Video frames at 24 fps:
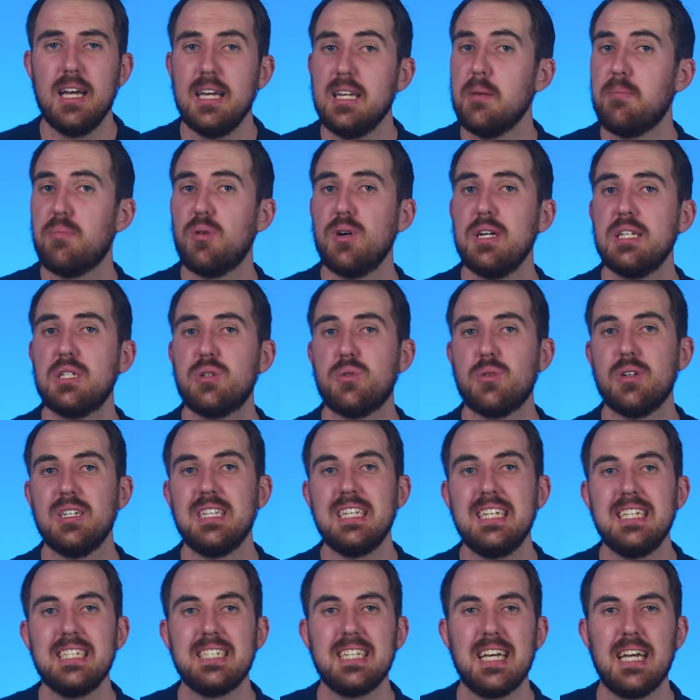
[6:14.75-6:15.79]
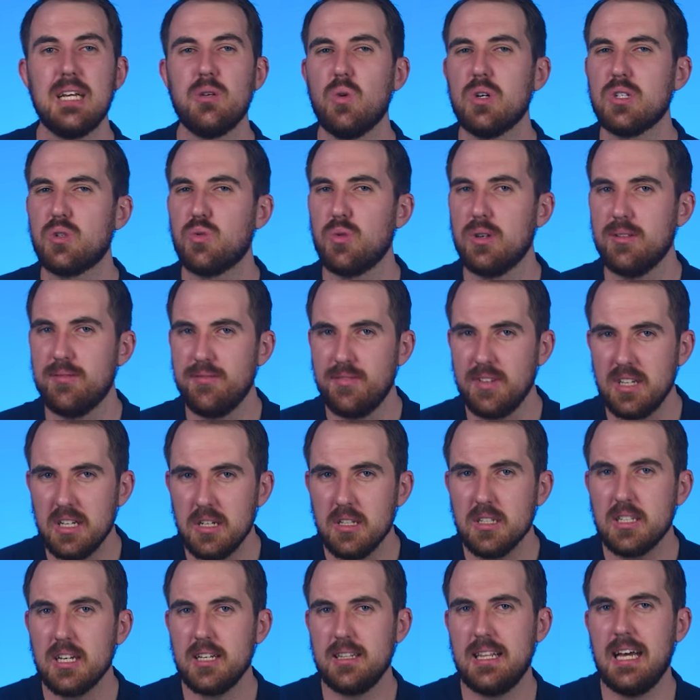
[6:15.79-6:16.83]
In a press release, it was
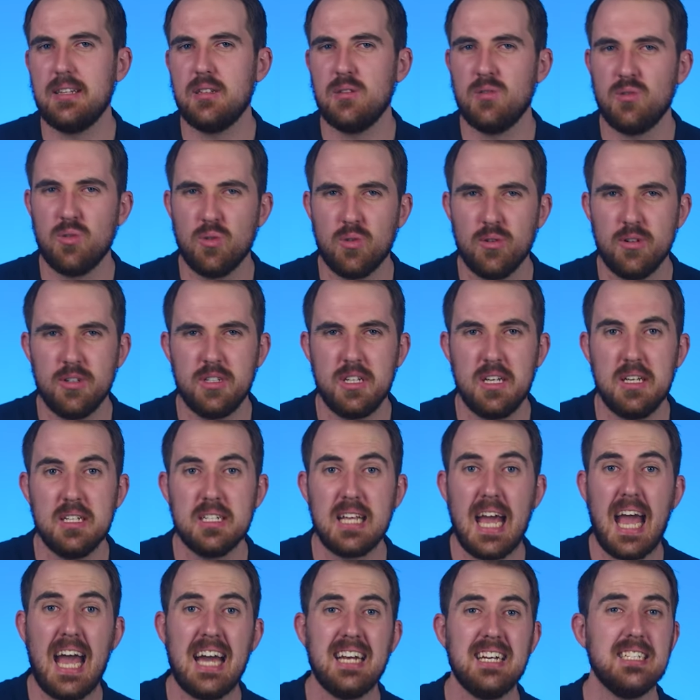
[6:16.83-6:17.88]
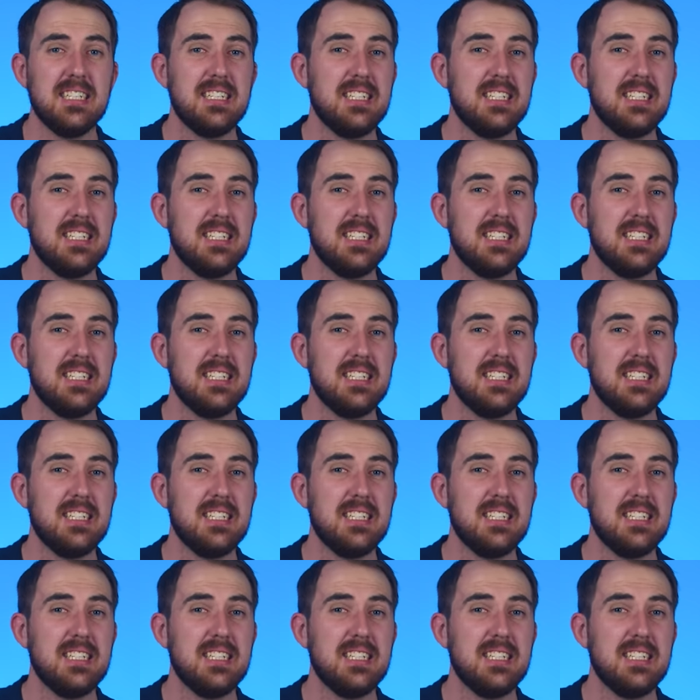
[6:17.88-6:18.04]
revealed that authorities had